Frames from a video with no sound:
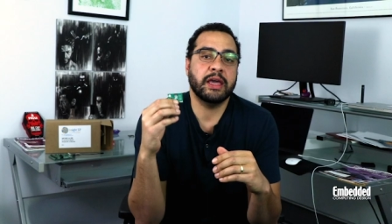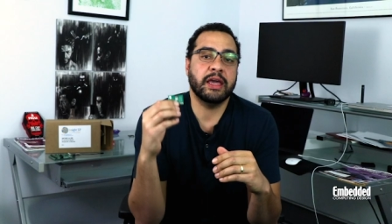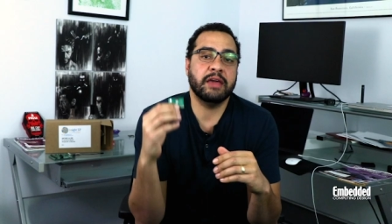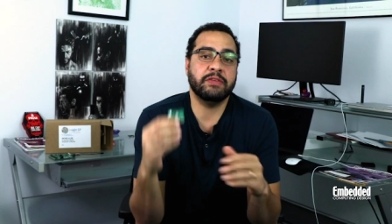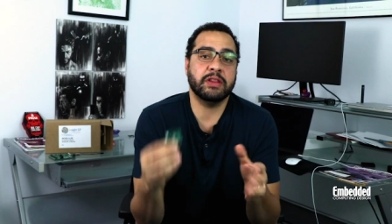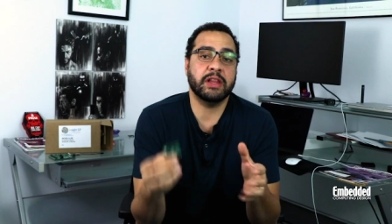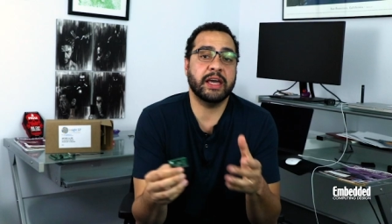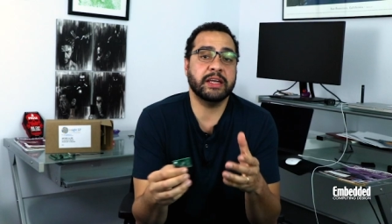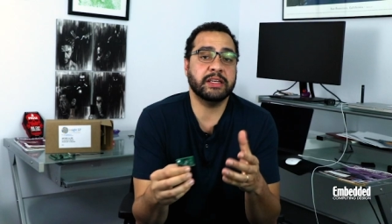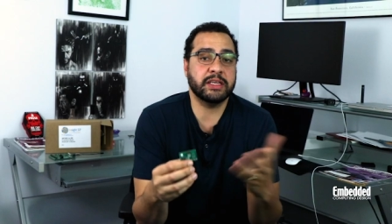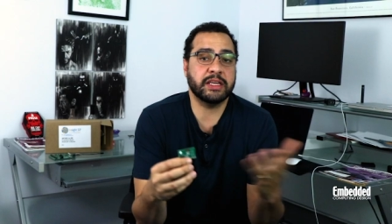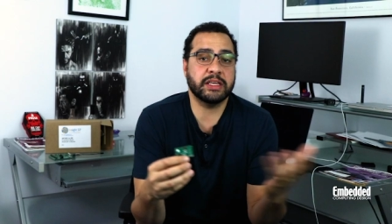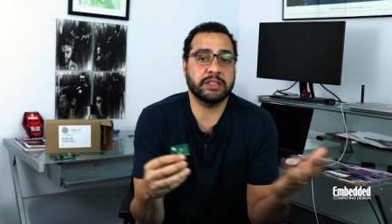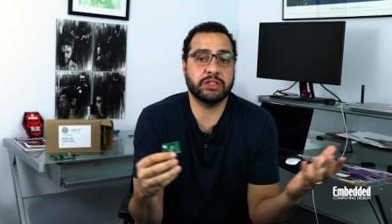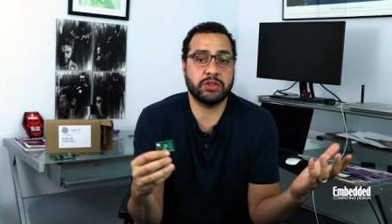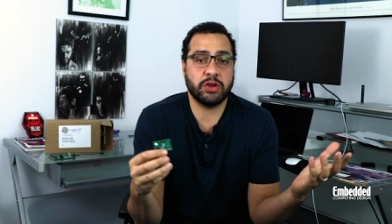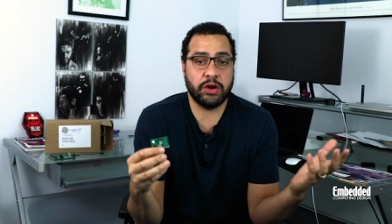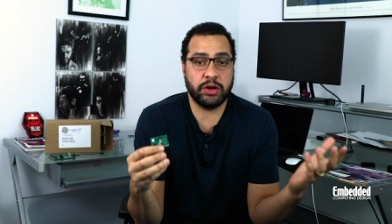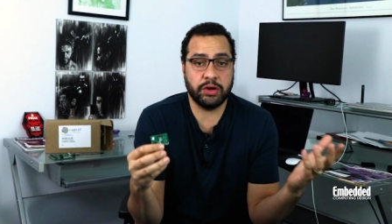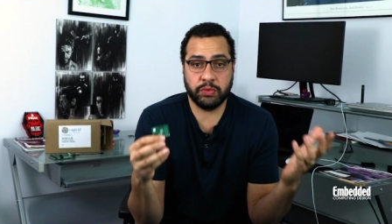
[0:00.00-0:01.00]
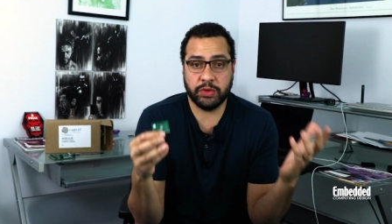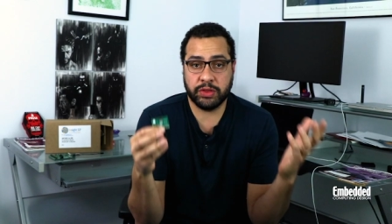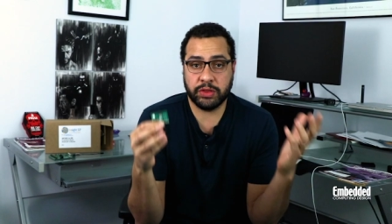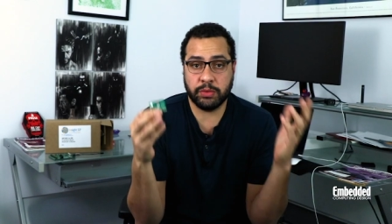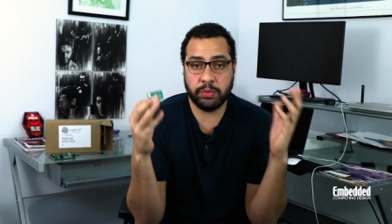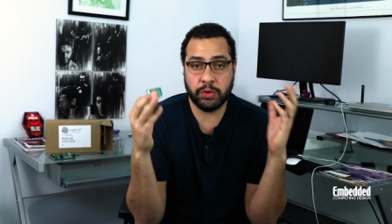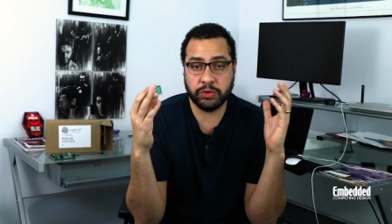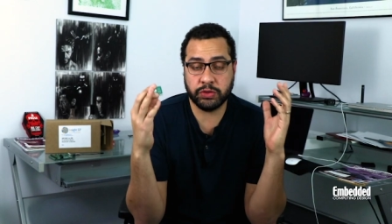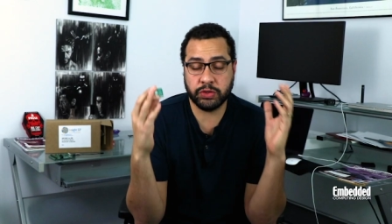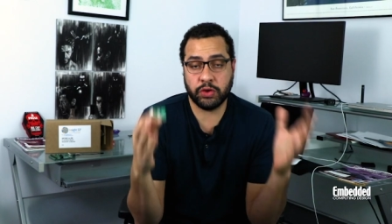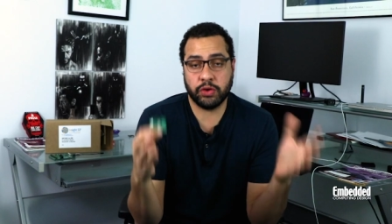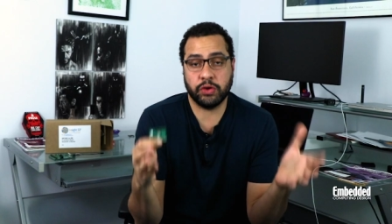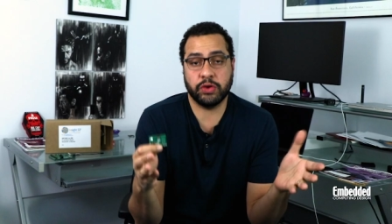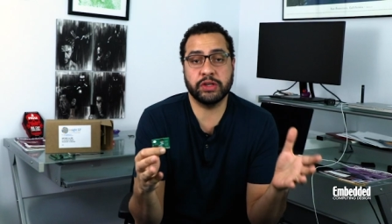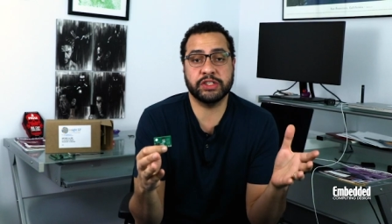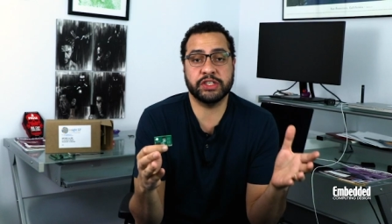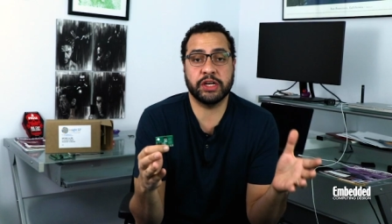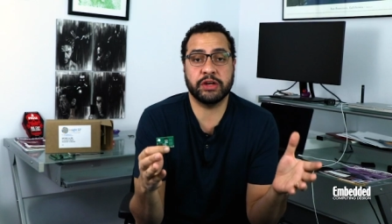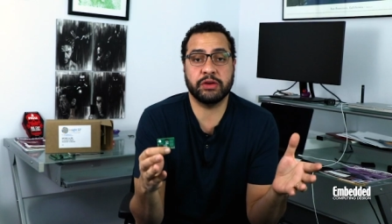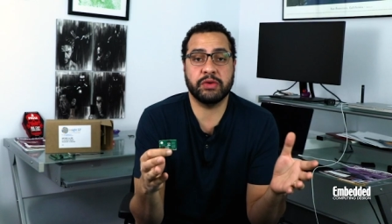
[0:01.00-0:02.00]
If you'd like to get started with the most
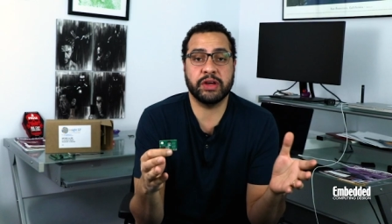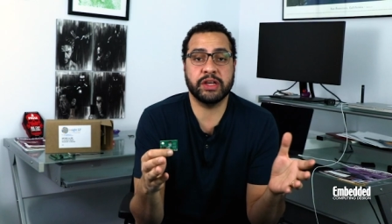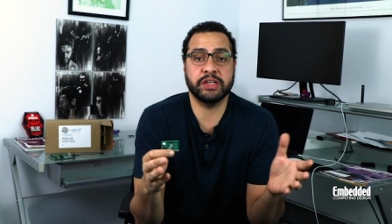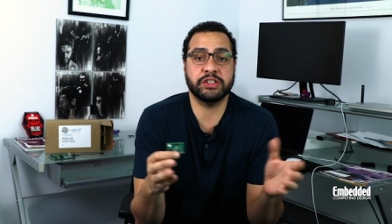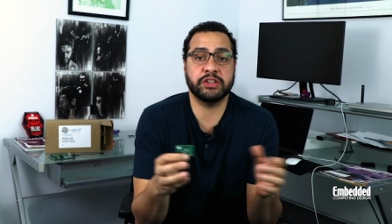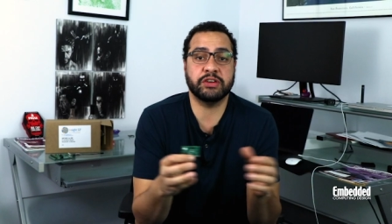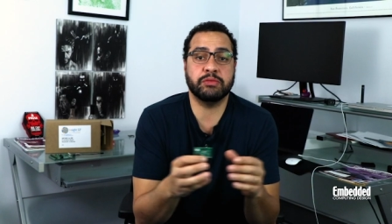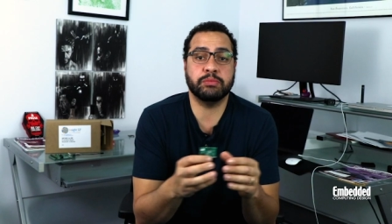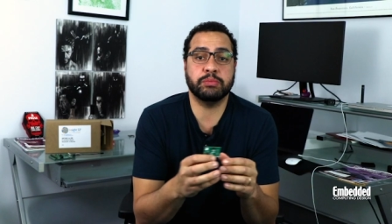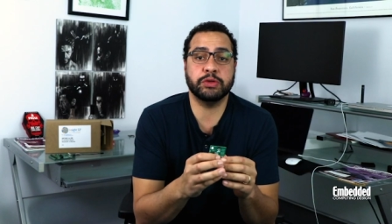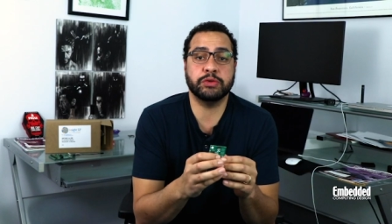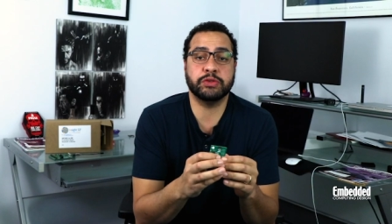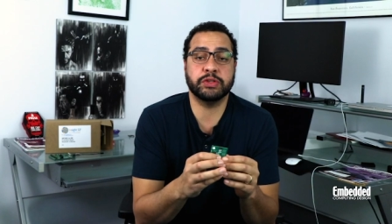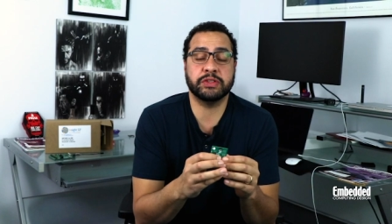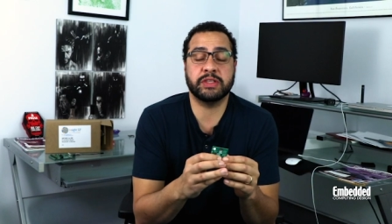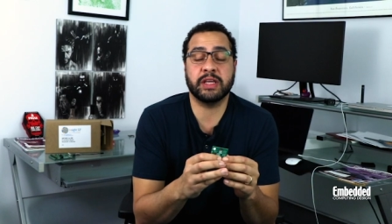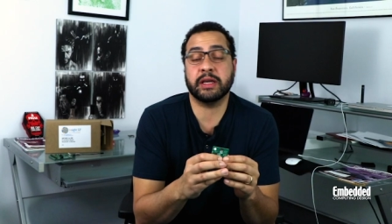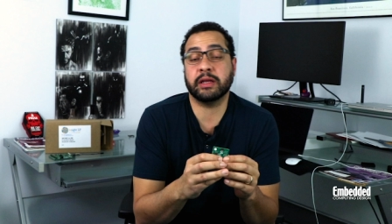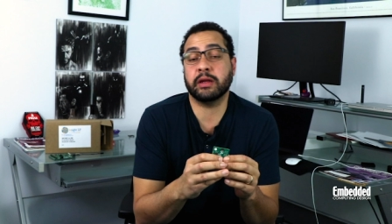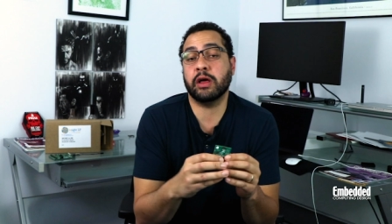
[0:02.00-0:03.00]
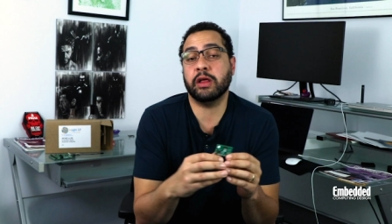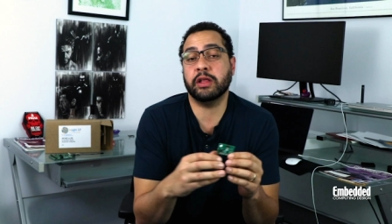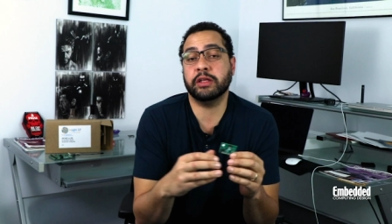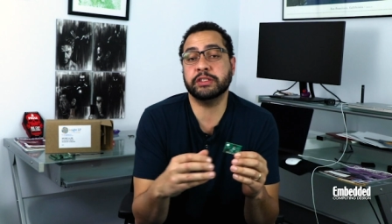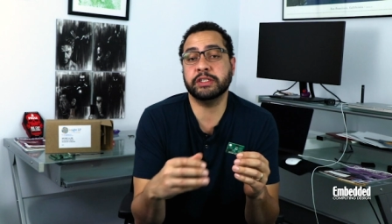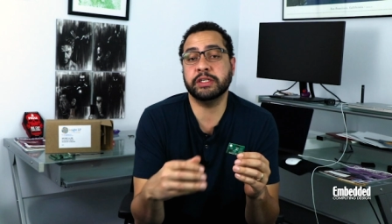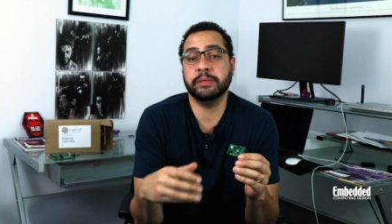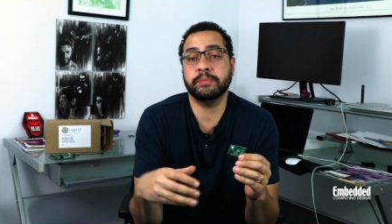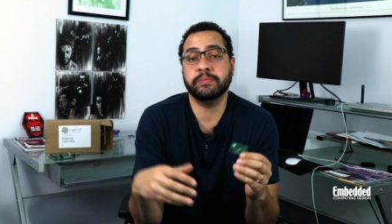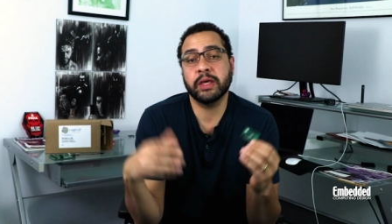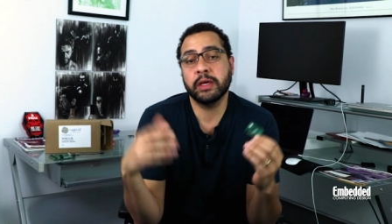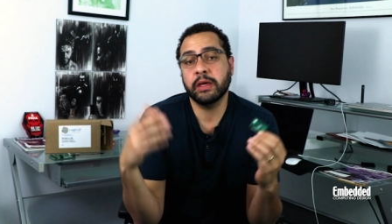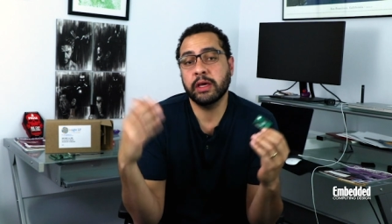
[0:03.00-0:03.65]
current generation of Bluetooth technology,